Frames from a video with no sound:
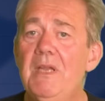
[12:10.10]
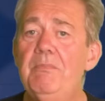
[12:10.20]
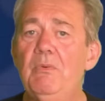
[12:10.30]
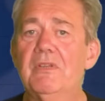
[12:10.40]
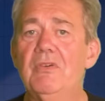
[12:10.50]

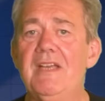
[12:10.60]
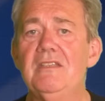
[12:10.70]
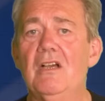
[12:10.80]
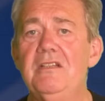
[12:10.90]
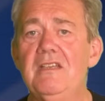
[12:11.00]
people with
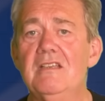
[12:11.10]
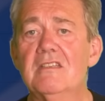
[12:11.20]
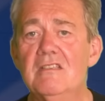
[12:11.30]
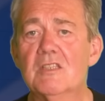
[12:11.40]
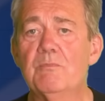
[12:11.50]
crazy
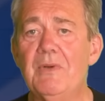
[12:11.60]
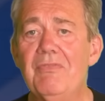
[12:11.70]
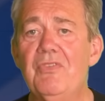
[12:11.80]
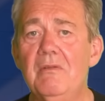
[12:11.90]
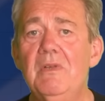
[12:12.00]
ideas can
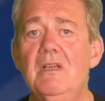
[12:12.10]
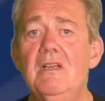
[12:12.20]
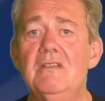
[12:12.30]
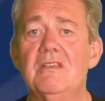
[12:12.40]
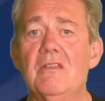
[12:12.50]
spread them
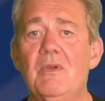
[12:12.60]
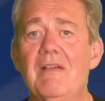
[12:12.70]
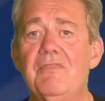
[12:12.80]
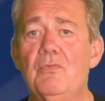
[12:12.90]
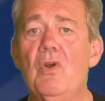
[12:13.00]
so that we
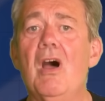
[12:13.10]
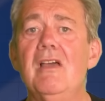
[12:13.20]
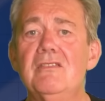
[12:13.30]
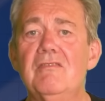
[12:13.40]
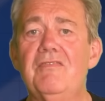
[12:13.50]
have the
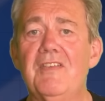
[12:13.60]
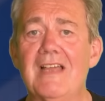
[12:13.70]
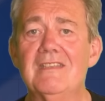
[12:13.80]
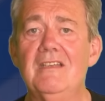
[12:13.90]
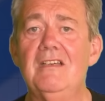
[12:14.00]
rise of
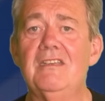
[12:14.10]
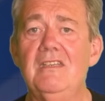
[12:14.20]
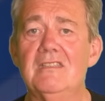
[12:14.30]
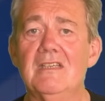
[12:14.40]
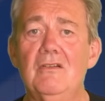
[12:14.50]
flat
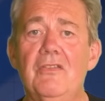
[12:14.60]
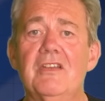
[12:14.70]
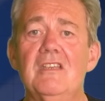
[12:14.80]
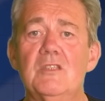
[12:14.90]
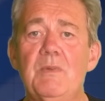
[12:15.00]
earthers and
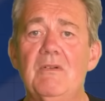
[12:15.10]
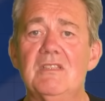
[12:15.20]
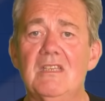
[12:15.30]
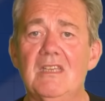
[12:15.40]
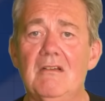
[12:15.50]
other
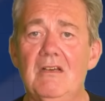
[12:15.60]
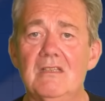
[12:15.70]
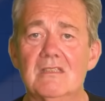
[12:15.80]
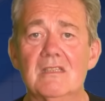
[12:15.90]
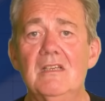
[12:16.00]
conspiracy
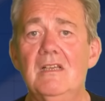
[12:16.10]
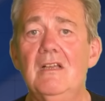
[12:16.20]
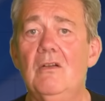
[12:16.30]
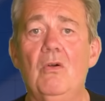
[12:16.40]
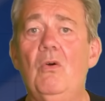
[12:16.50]
theorists
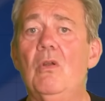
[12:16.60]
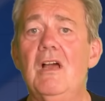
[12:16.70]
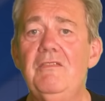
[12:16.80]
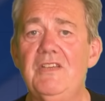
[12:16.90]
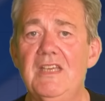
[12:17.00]
all
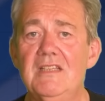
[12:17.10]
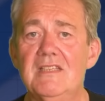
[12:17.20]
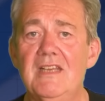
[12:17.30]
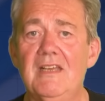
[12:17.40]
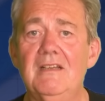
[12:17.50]
over the
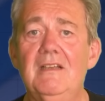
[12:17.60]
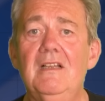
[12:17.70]
internet.